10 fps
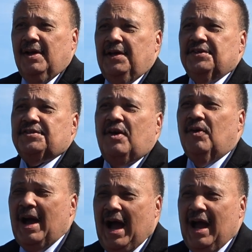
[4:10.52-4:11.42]
And
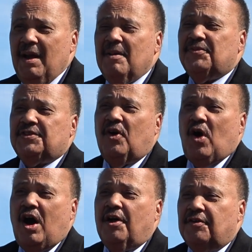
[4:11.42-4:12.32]
so I am so
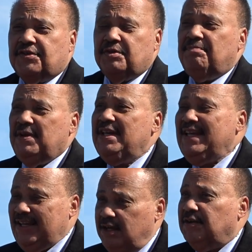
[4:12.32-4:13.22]
honored to be
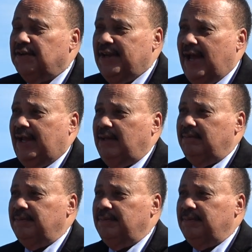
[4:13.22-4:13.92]
here today